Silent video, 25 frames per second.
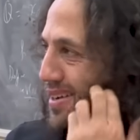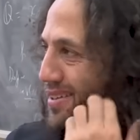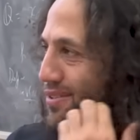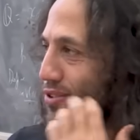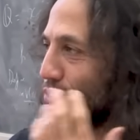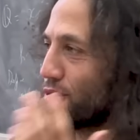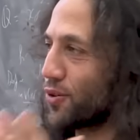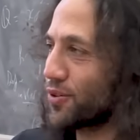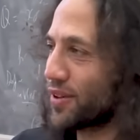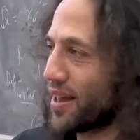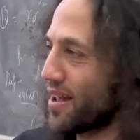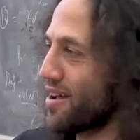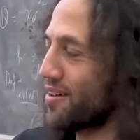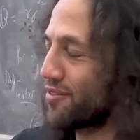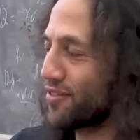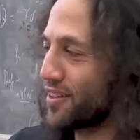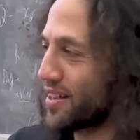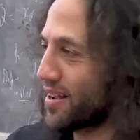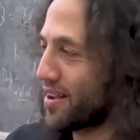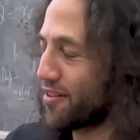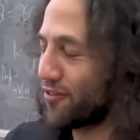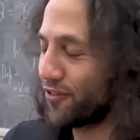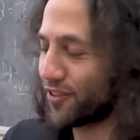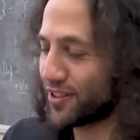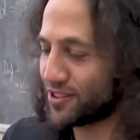don't have the
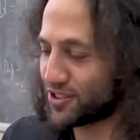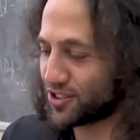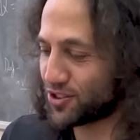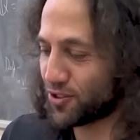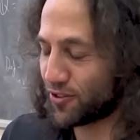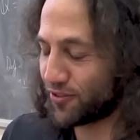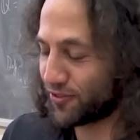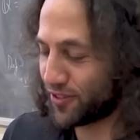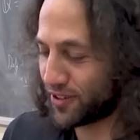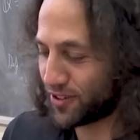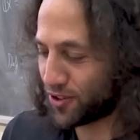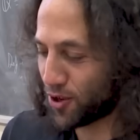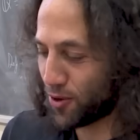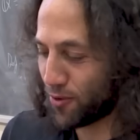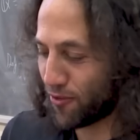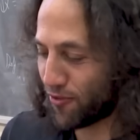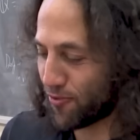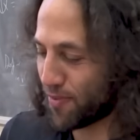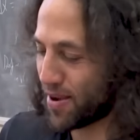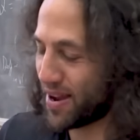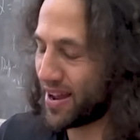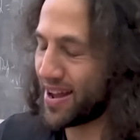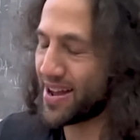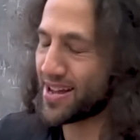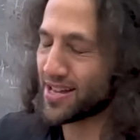reference off the top of
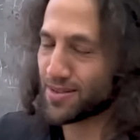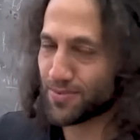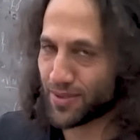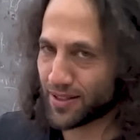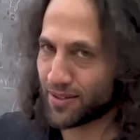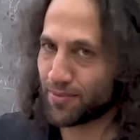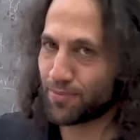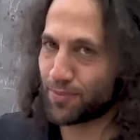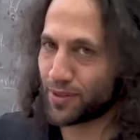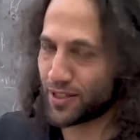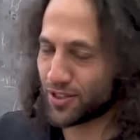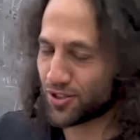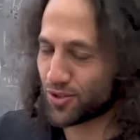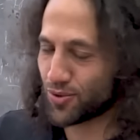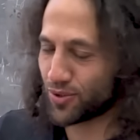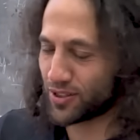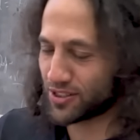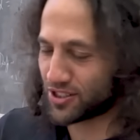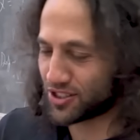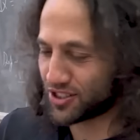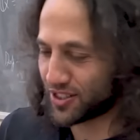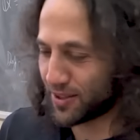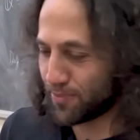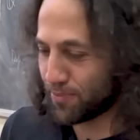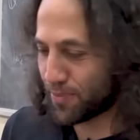my head, but I'm pretty sure
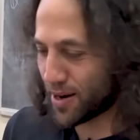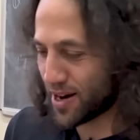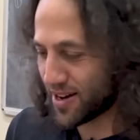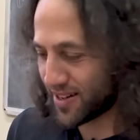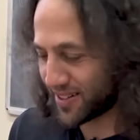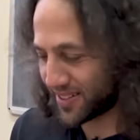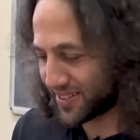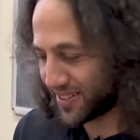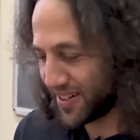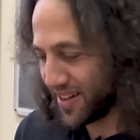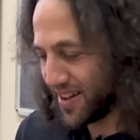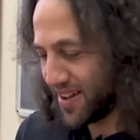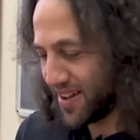it's debunked.